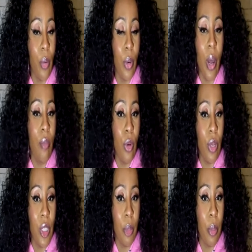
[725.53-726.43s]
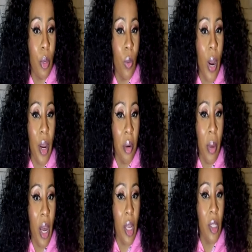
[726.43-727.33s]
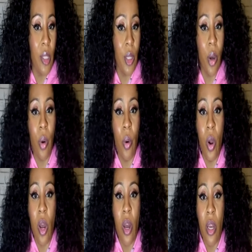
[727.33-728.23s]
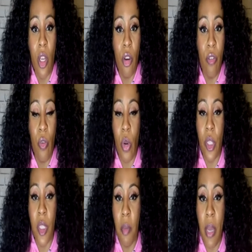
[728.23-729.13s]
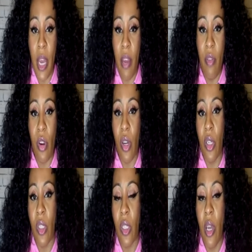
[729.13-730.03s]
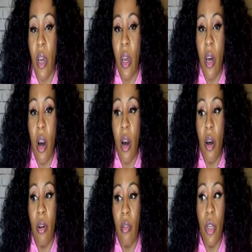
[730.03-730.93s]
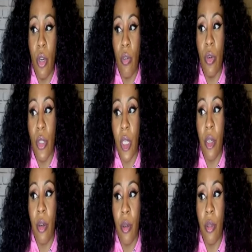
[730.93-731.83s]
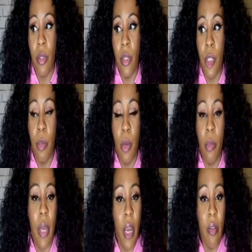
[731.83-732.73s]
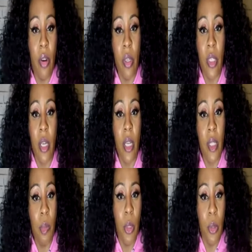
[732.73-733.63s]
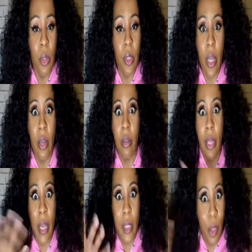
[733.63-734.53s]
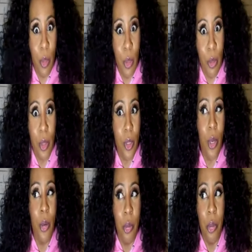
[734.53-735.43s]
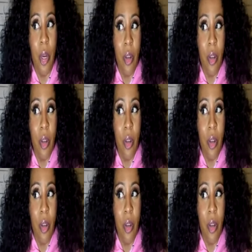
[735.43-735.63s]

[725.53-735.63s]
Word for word: we don't have neurotypical wired minds so you're forcing behaviors uh, you're forcing neurotypical behaviors on. That's abuse. Like that's abuse. So,